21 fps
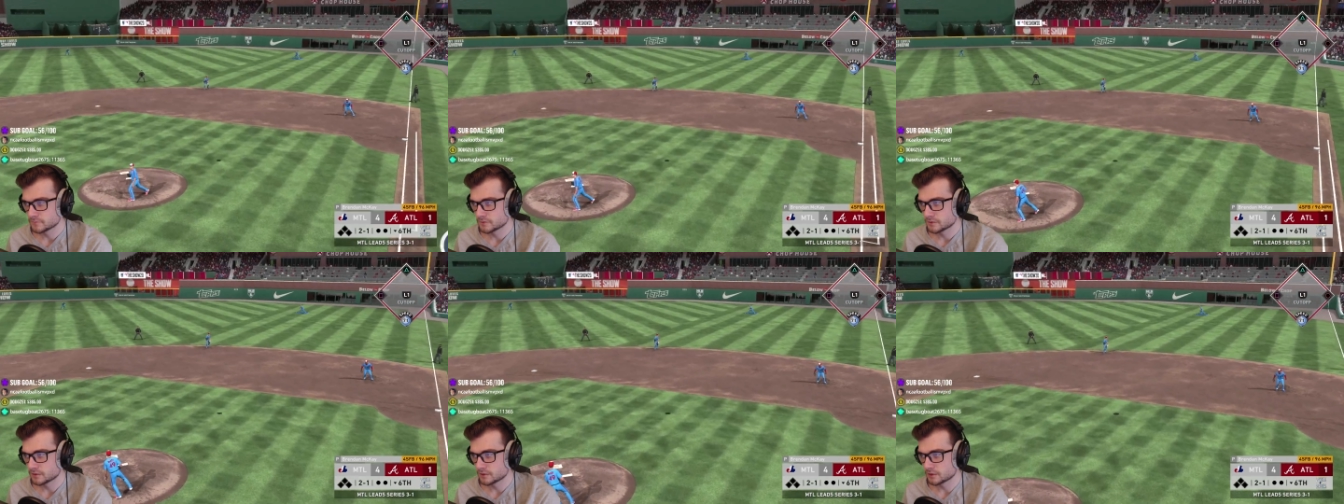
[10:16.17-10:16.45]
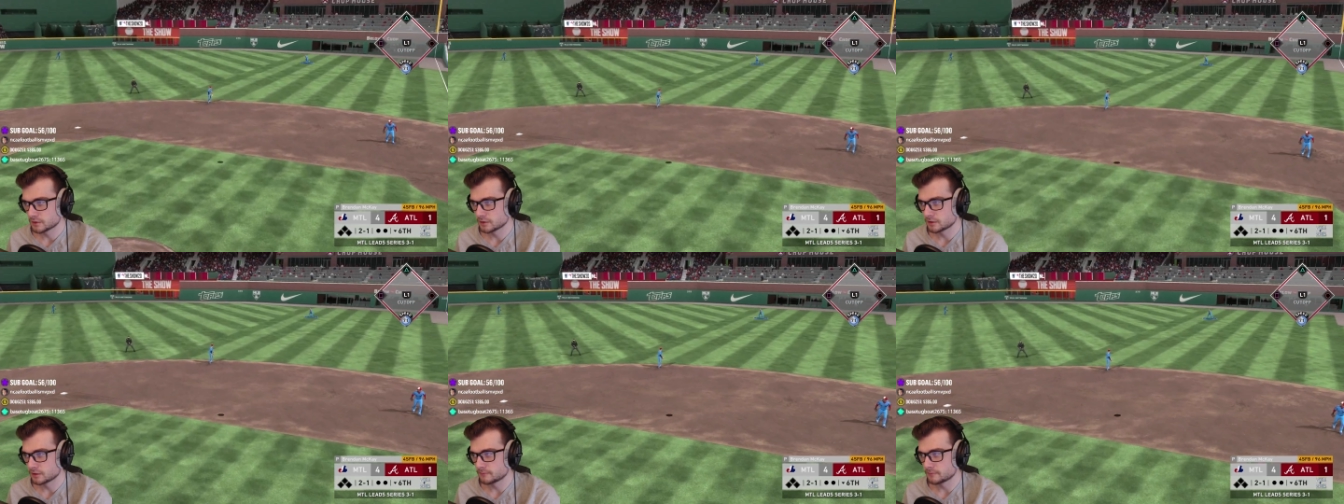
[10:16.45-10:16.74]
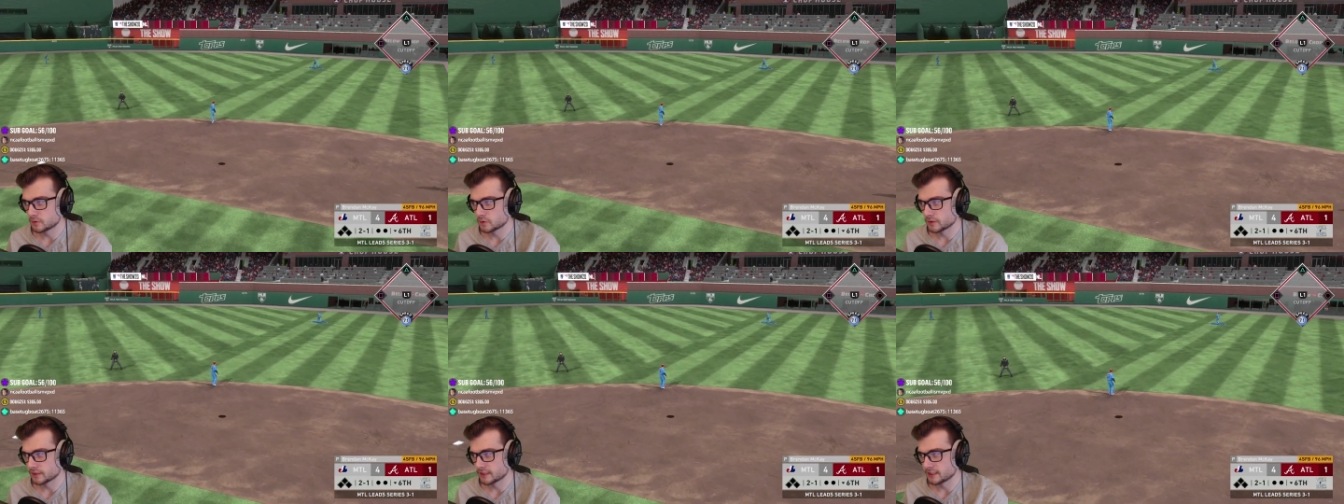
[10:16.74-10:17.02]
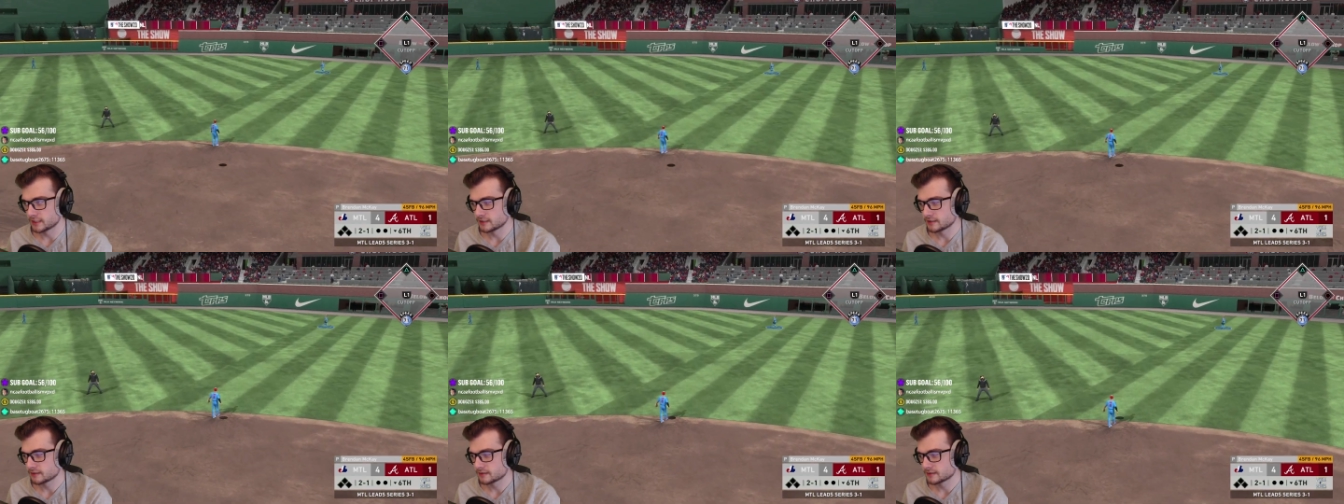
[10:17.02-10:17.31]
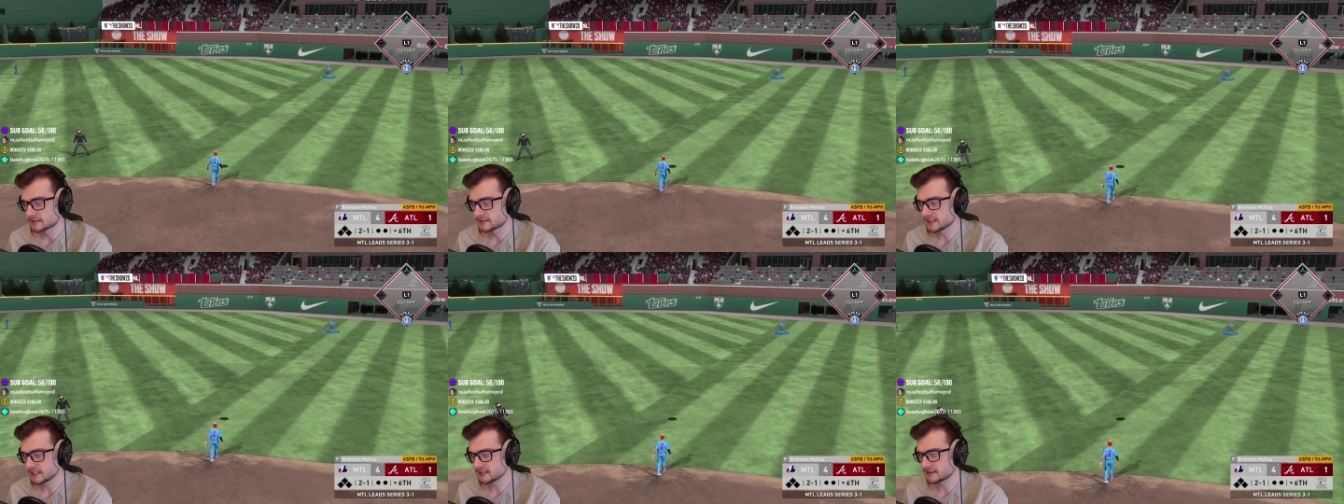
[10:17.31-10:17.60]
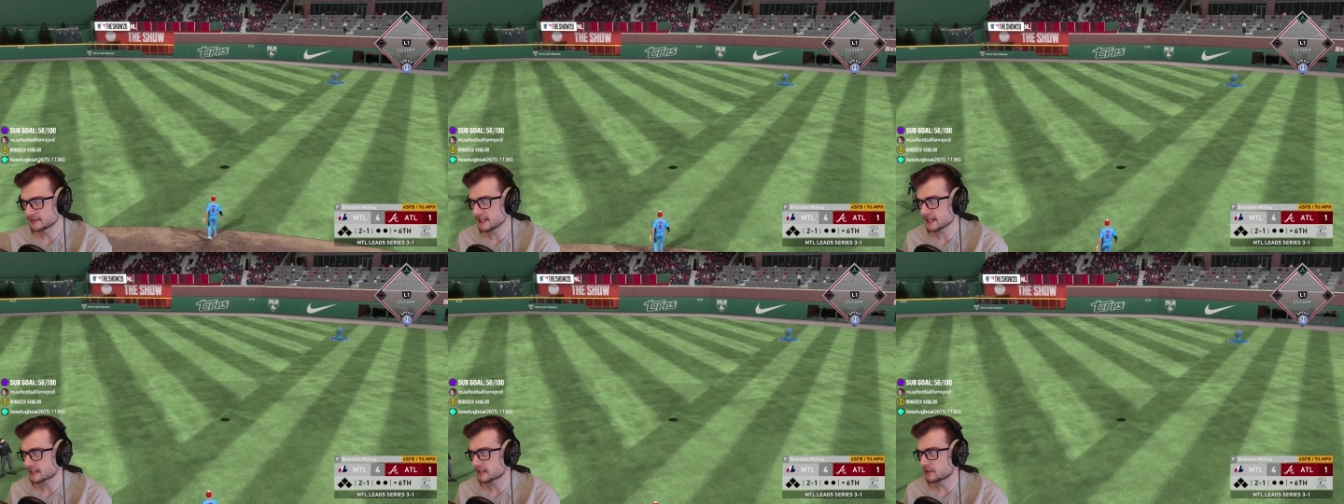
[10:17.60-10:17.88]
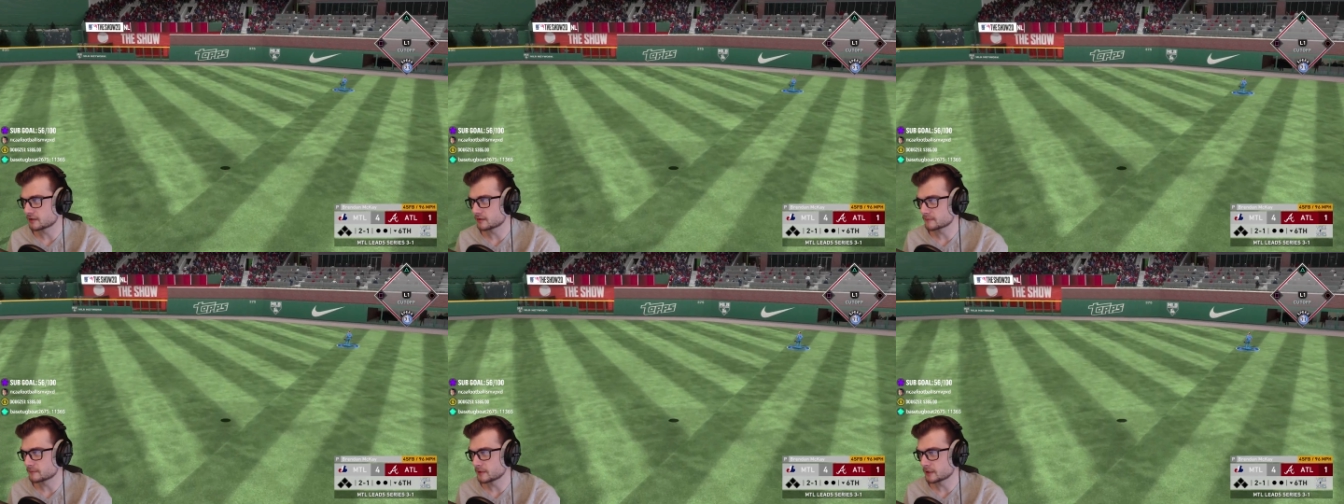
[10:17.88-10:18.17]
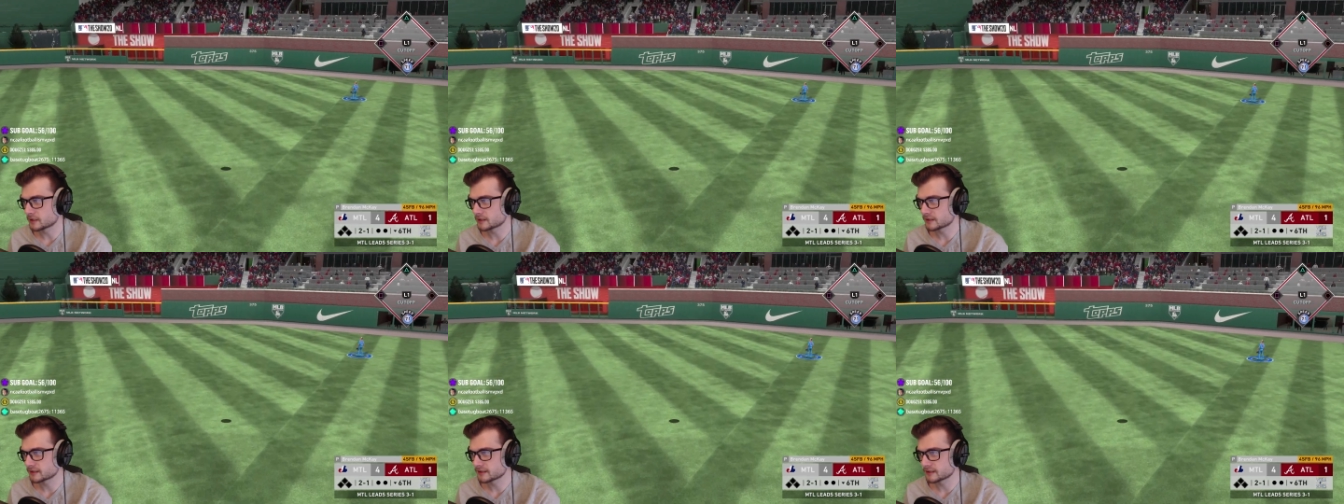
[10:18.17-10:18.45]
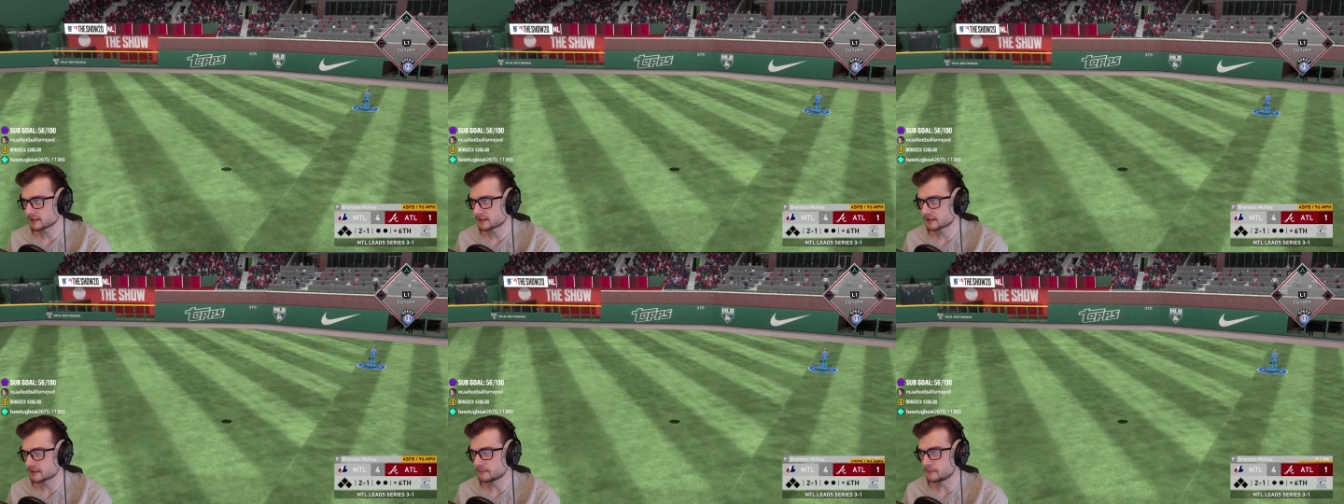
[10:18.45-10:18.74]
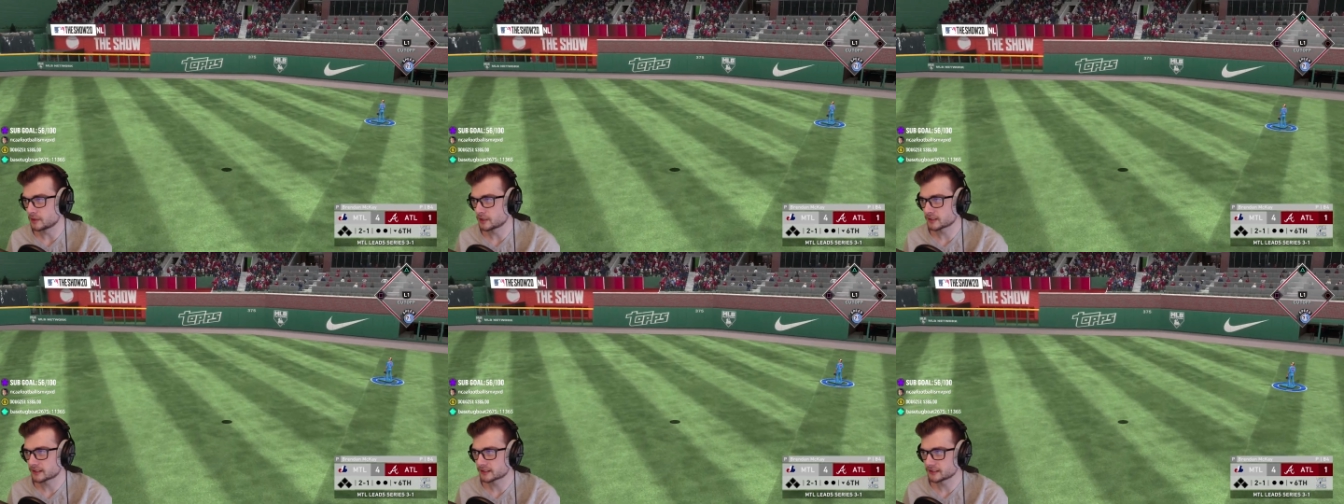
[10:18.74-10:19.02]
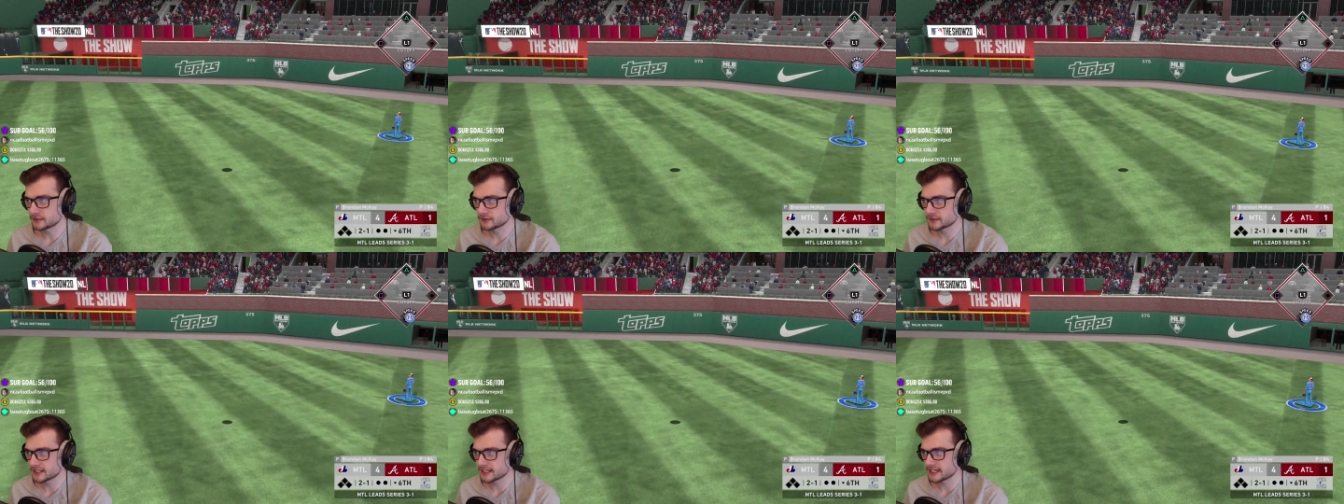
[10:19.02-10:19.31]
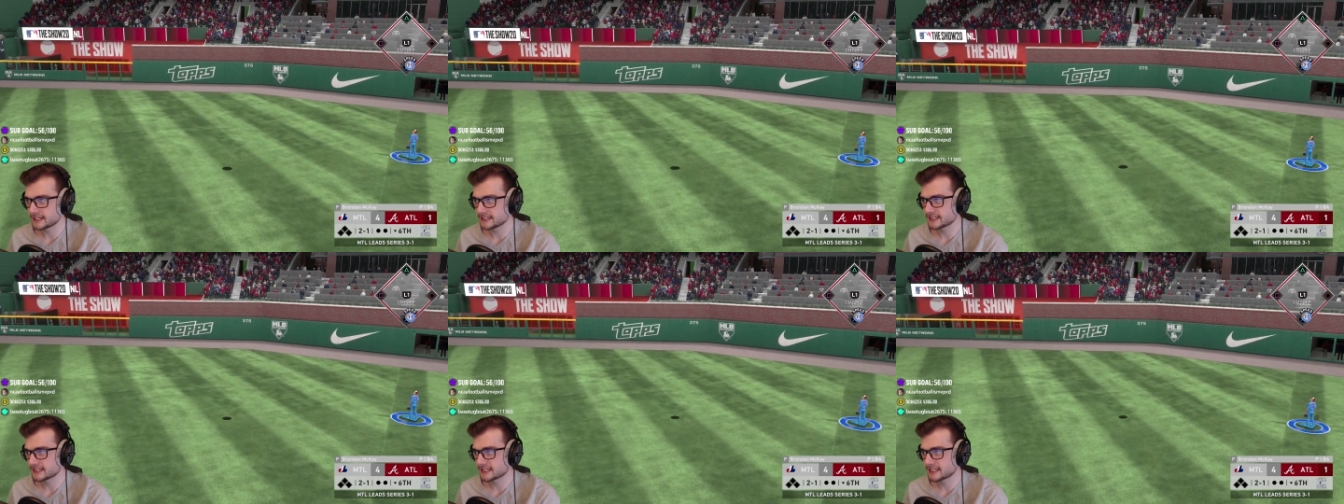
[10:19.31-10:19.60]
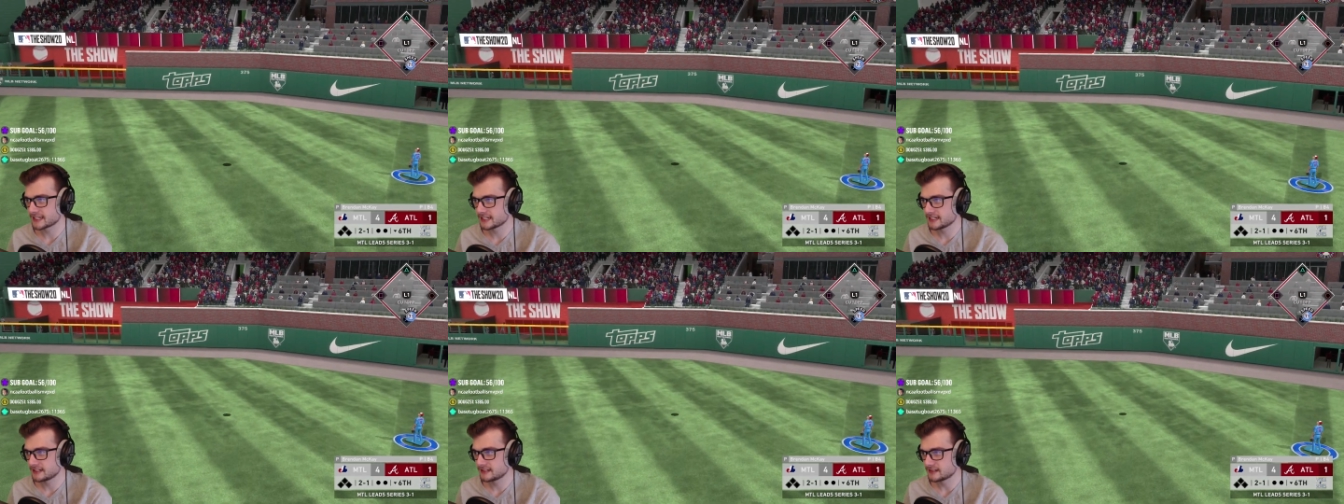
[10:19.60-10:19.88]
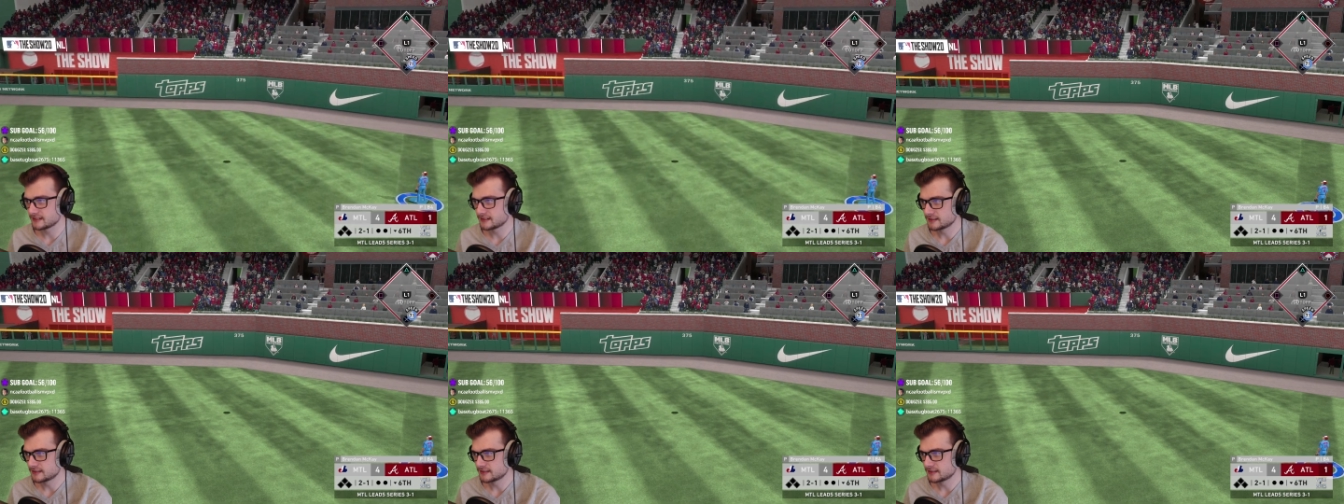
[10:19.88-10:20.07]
Oh boy. Is that that Camar Camargo guy again?